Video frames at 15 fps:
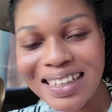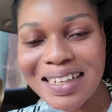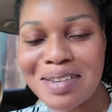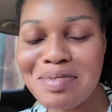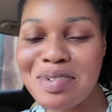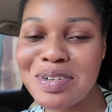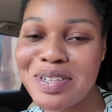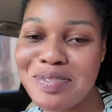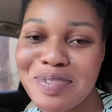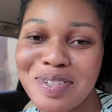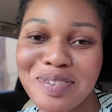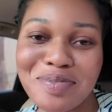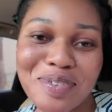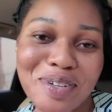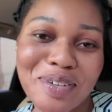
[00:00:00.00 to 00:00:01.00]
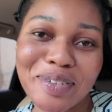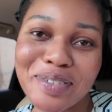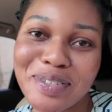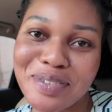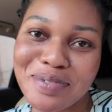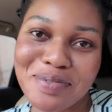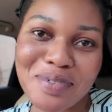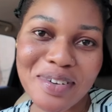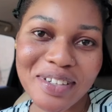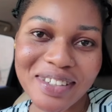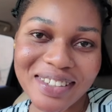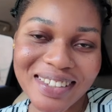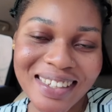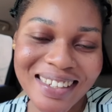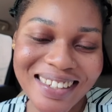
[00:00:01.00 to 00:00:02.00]
Let me run the video for you all to
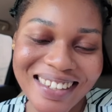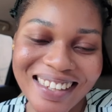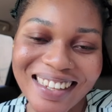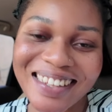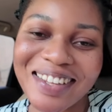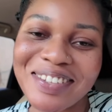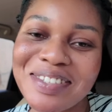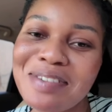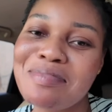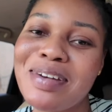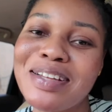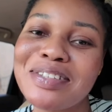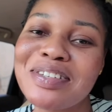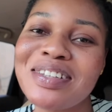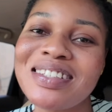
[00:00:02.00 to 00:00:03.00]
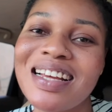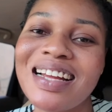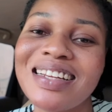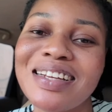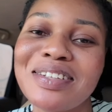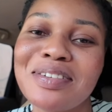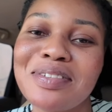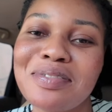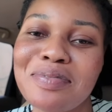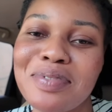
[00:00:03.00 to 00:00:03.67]
watch. And I'll share my thoughts at the end of the